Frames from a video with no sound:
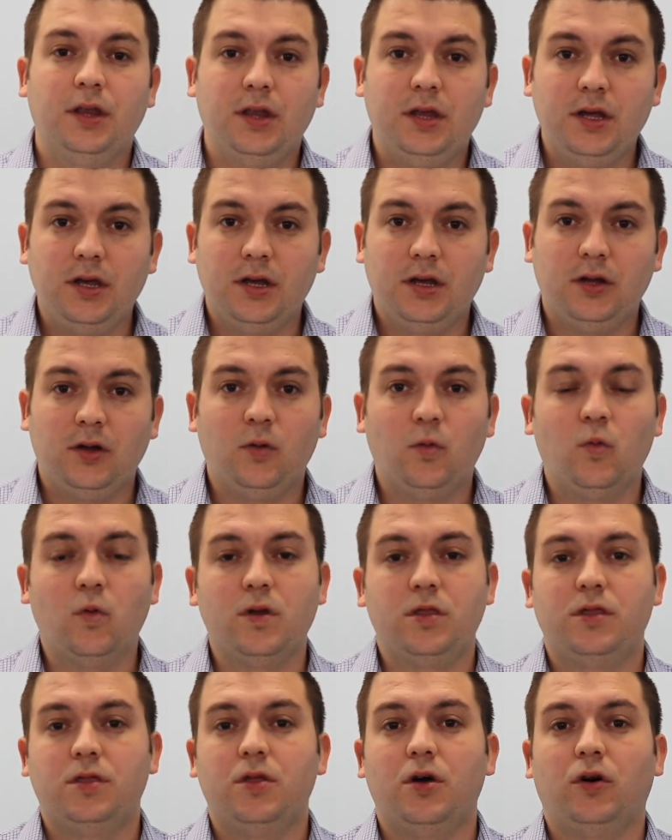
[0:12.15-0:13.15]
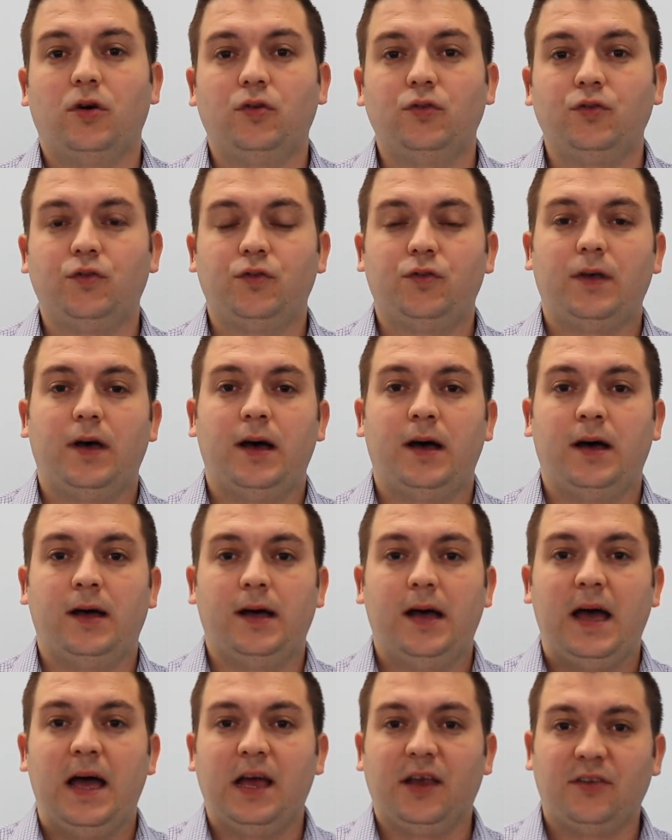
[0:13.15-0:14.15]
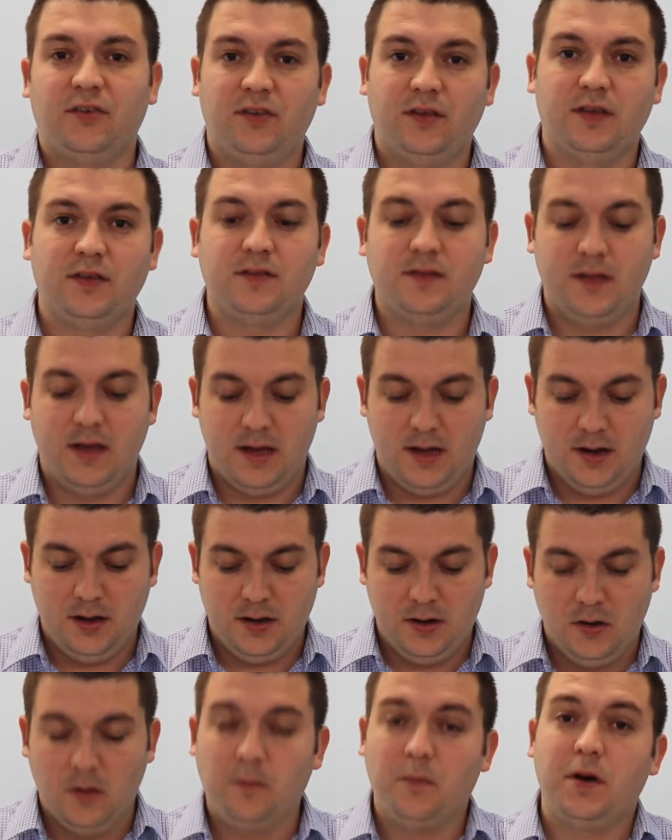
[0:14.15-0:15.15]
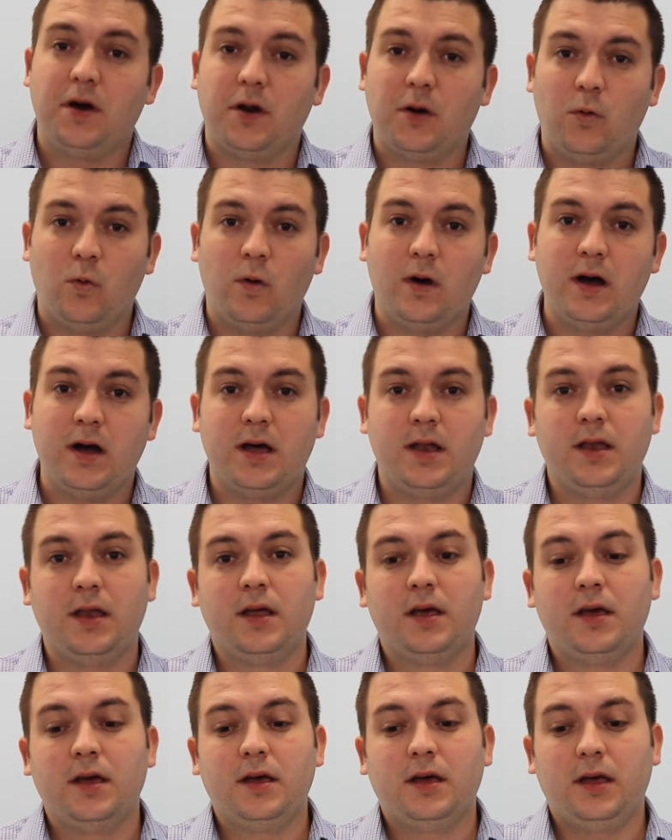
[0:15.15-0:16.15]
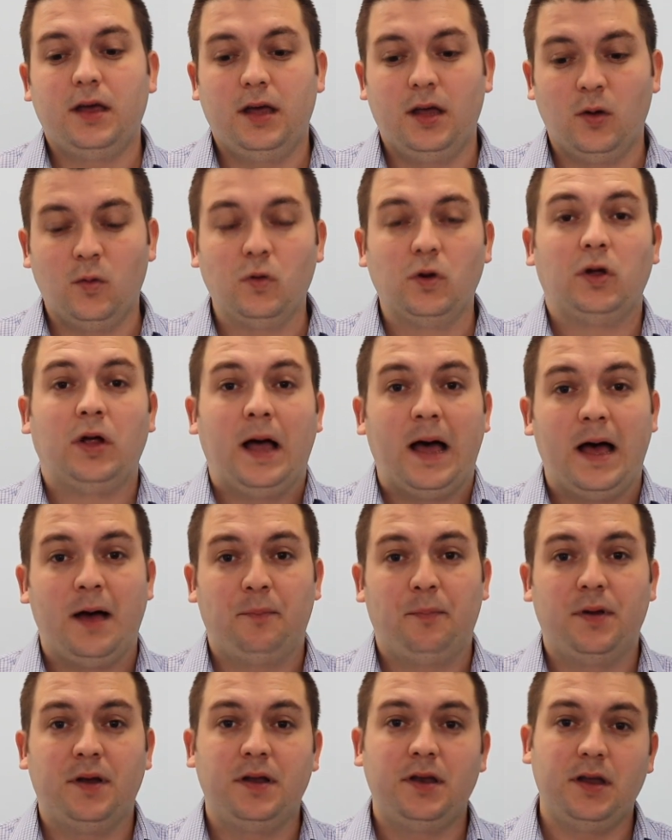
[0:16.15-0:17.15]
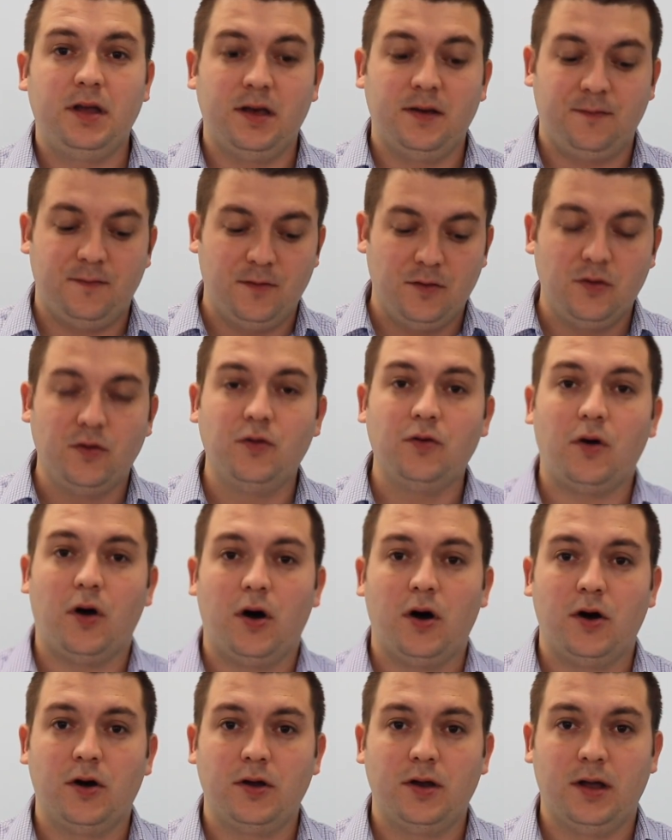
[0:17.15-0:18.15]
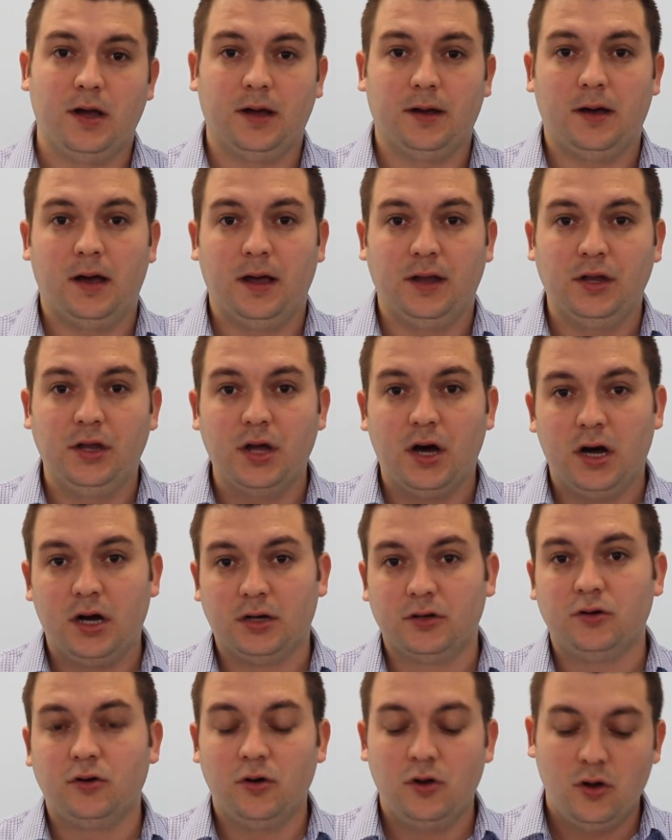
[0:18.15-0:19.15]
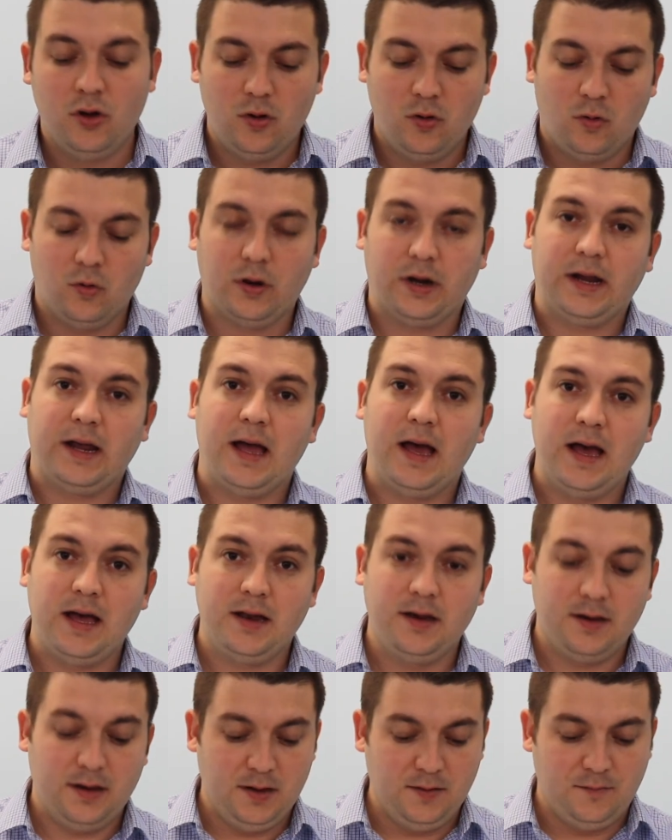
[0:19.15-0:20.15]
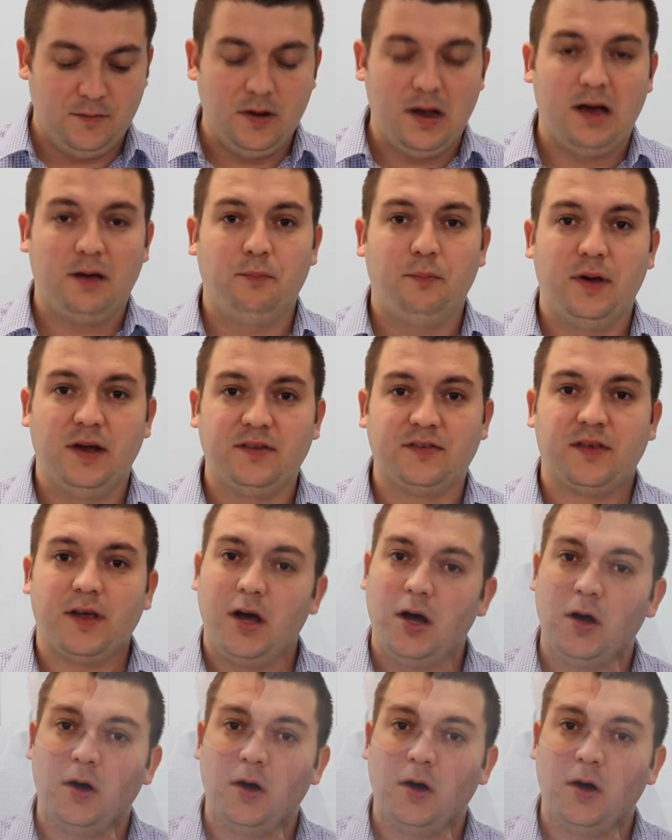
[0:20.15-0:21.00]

deal with those accidents that no matter what, it will happen if you own a dog or a cat. If you have pets at